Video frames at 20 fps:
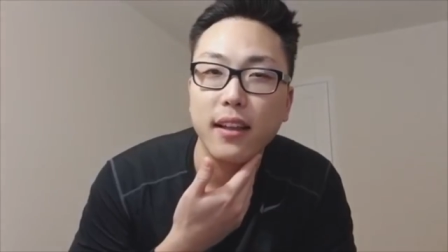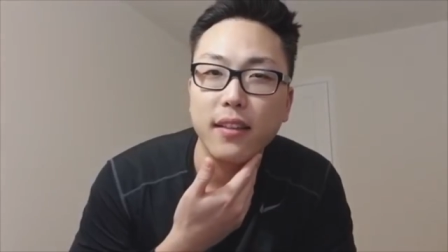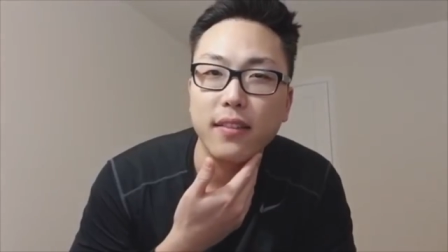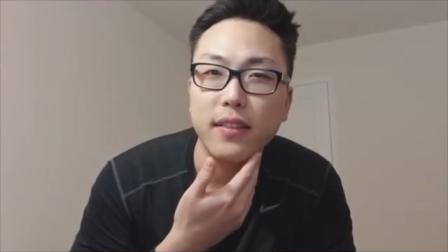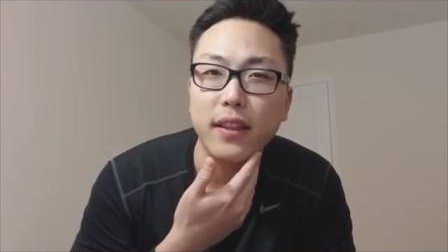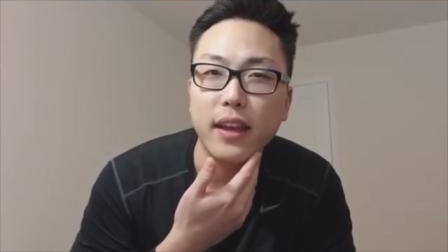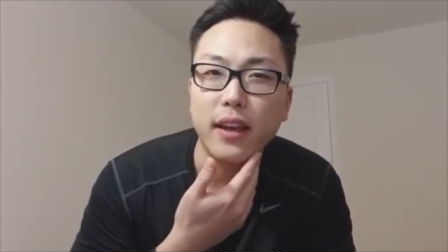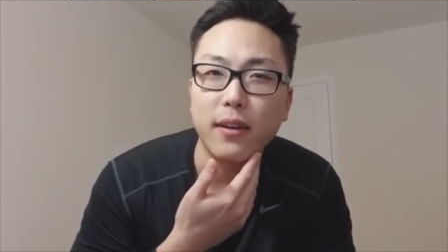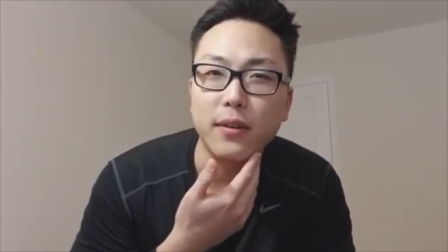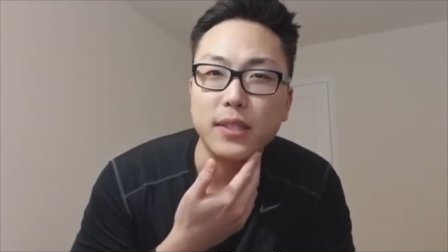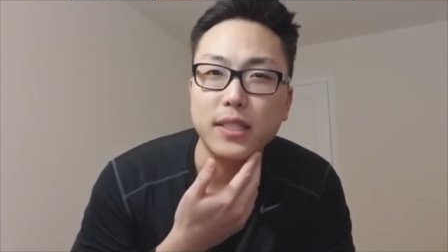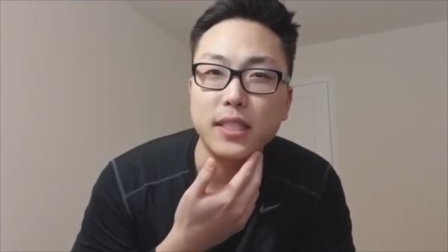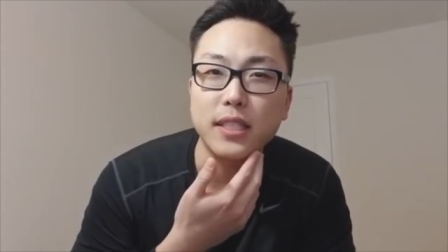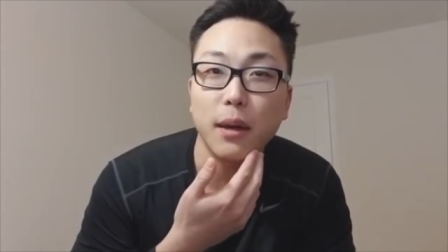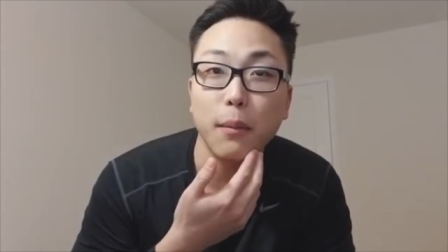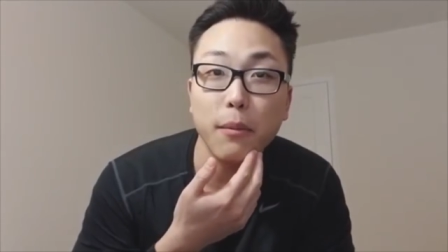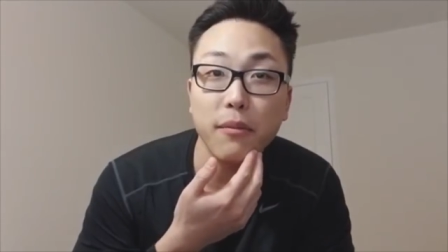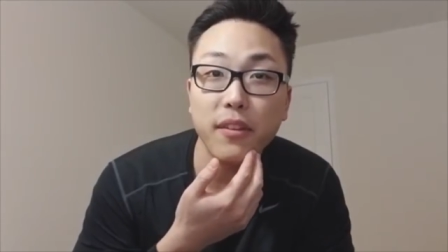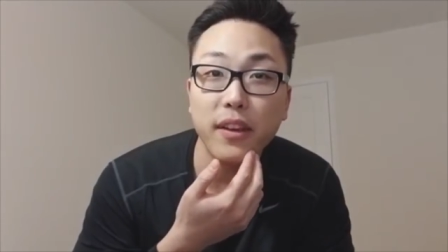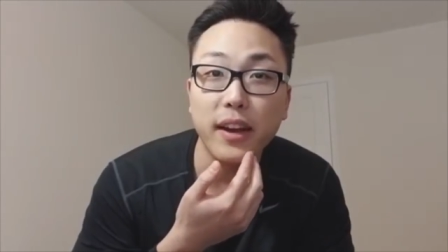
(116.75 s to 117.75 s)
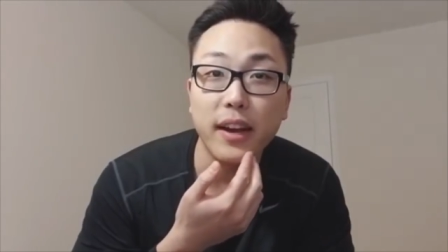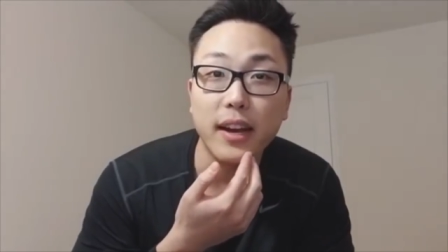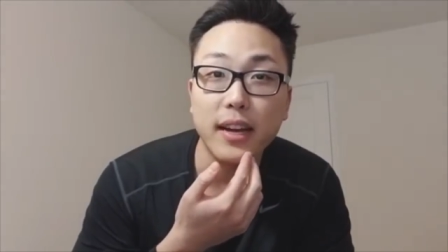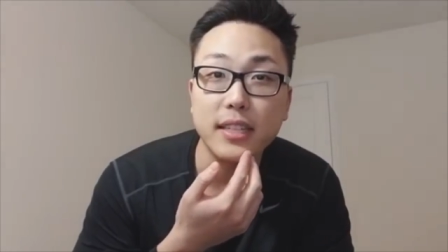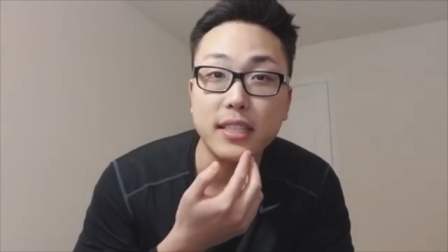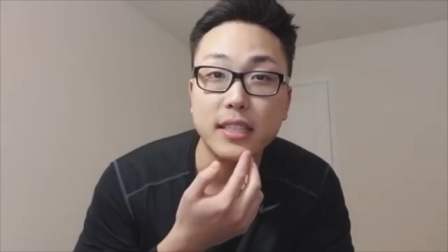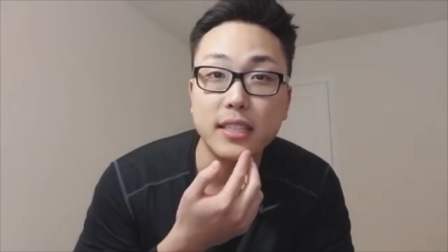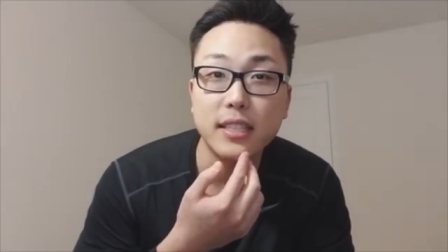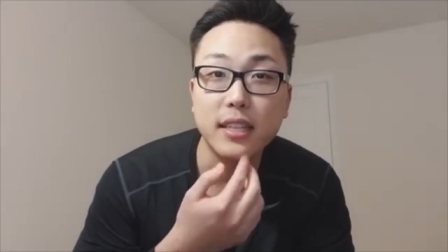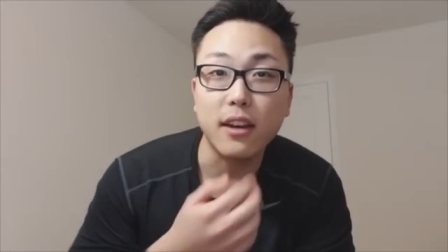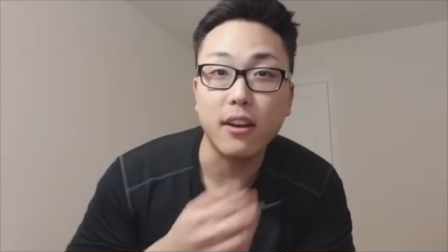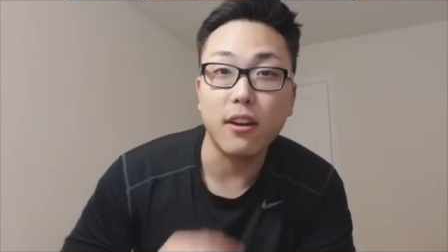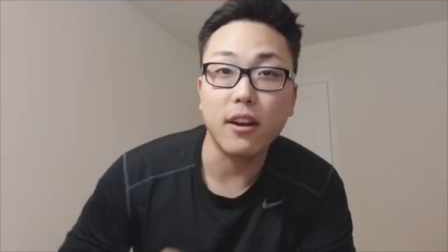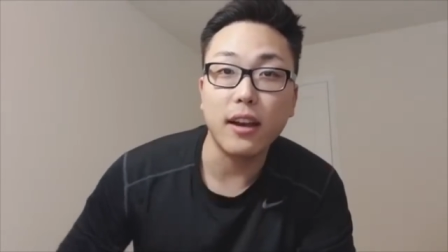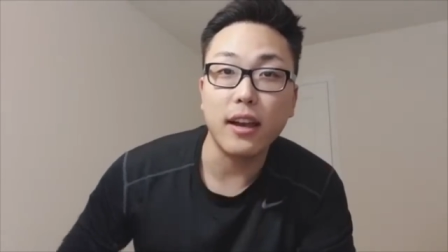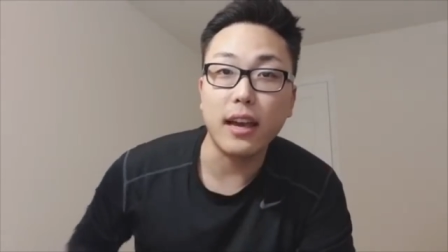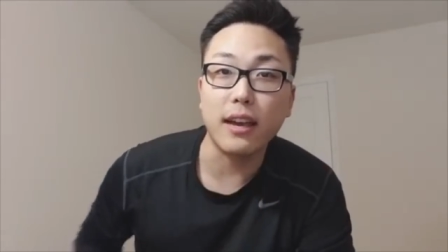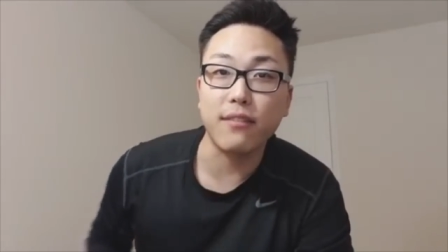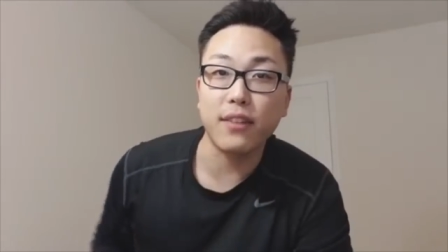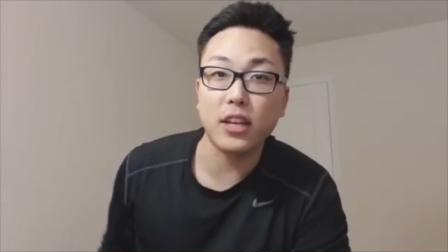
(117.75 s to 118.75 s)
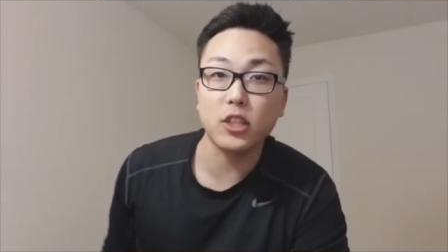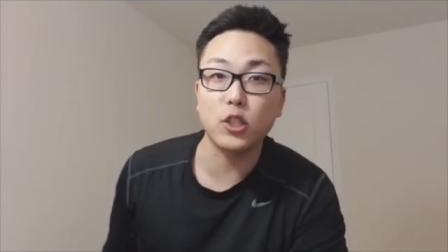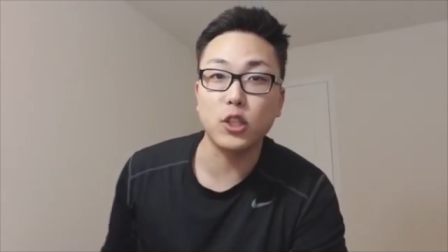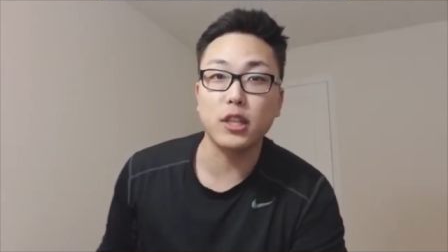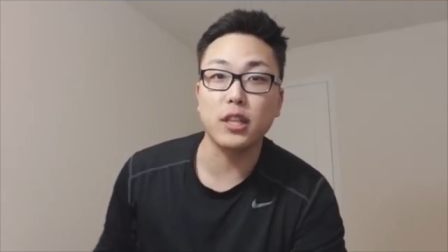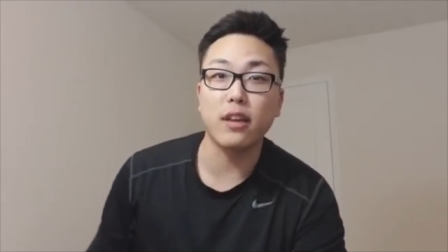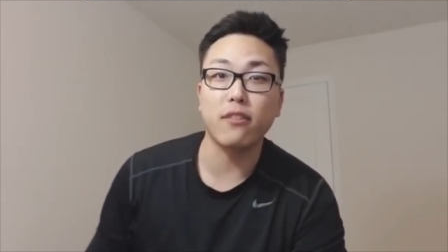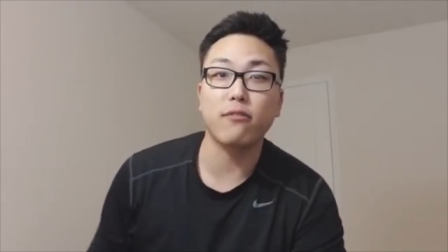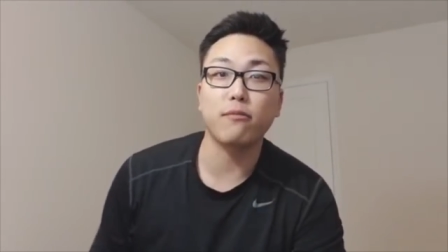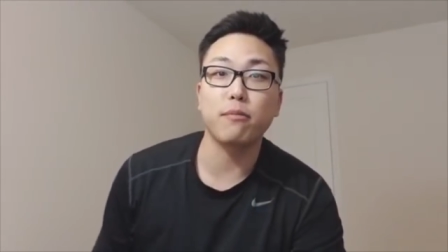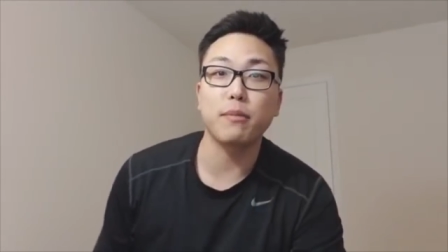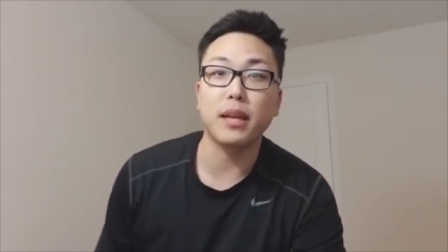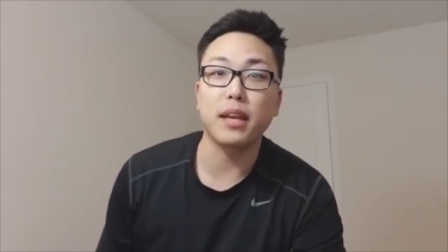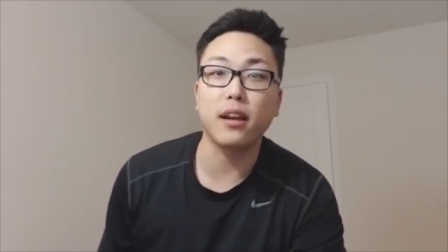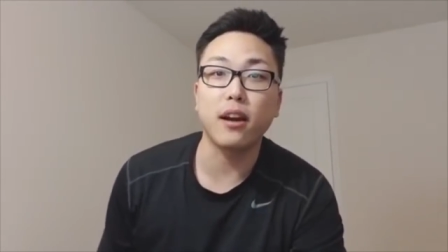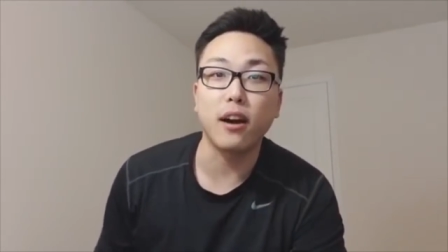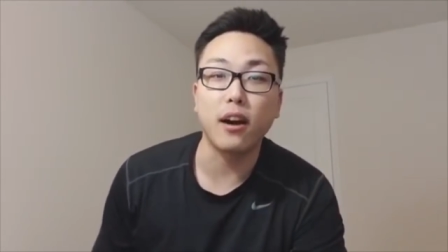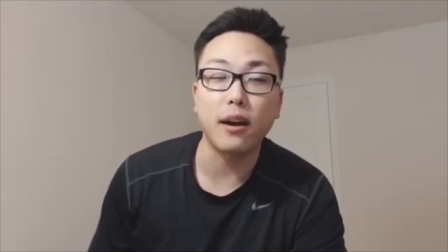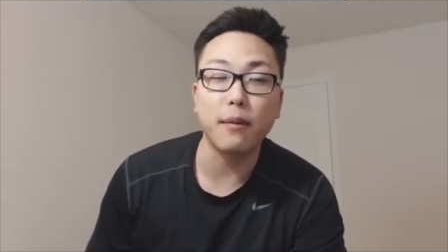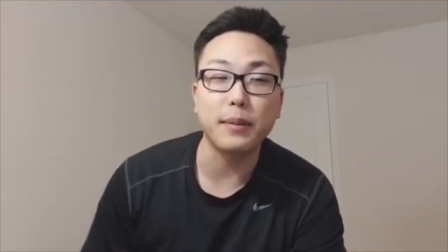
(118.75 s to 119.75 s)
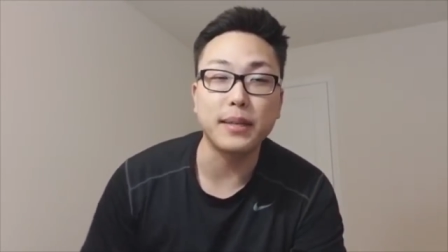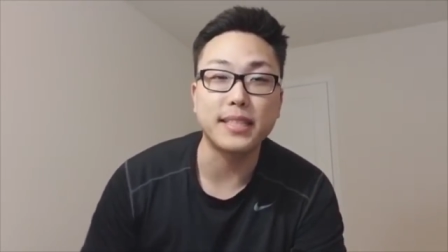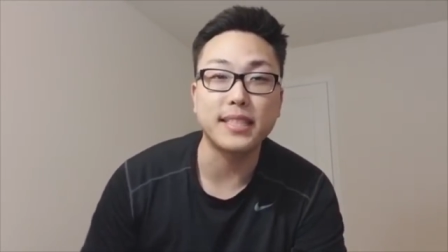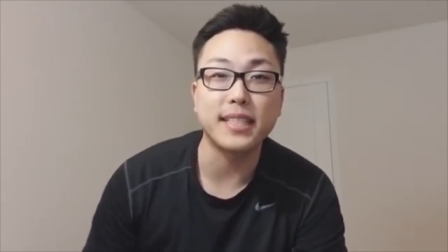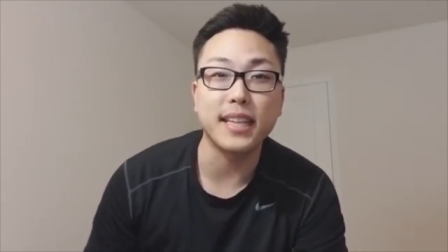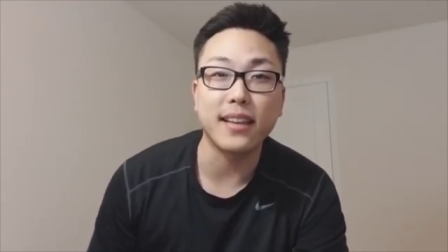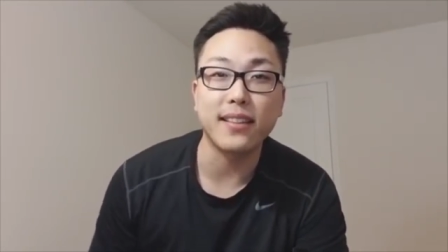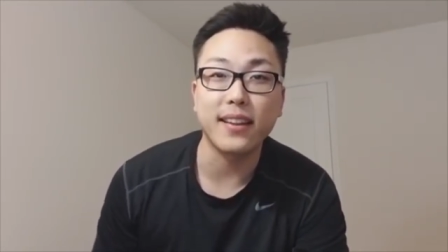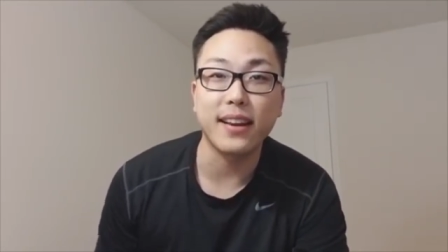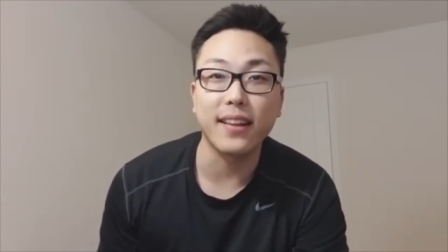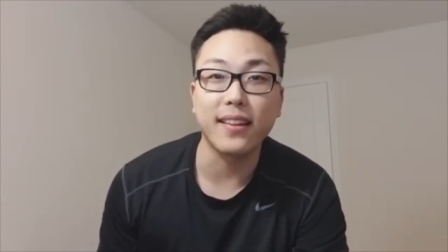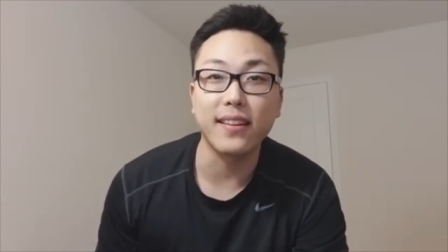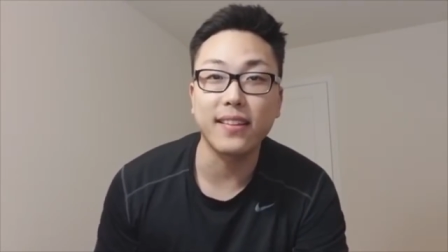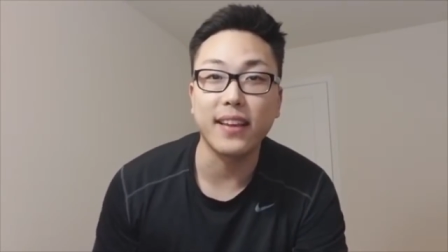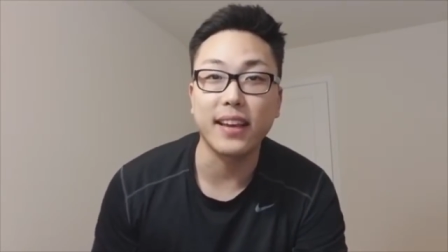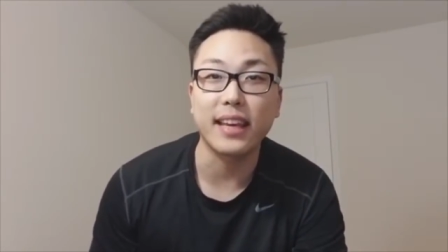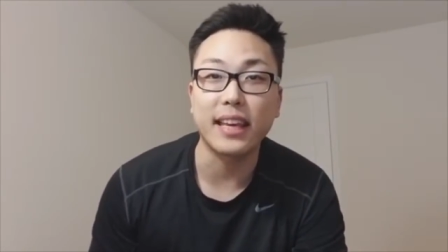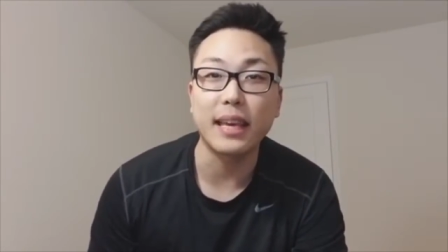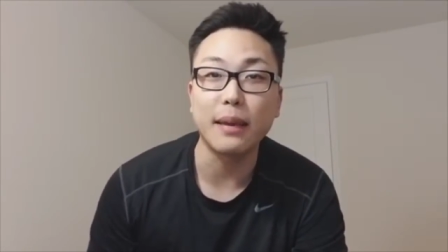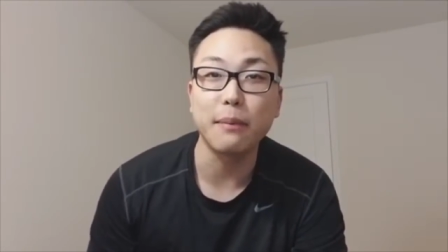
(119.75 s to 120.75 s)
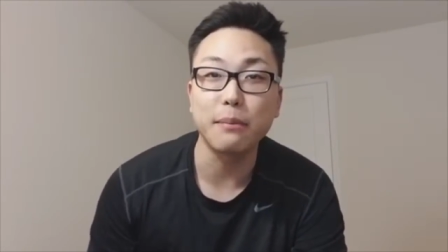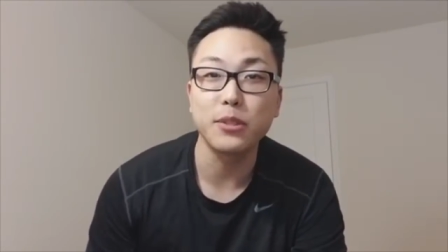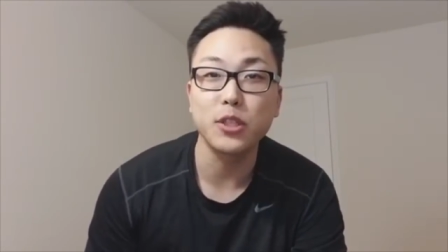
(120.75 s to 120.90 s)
Now, some of you guys have actually left me comments saying that I look like Kim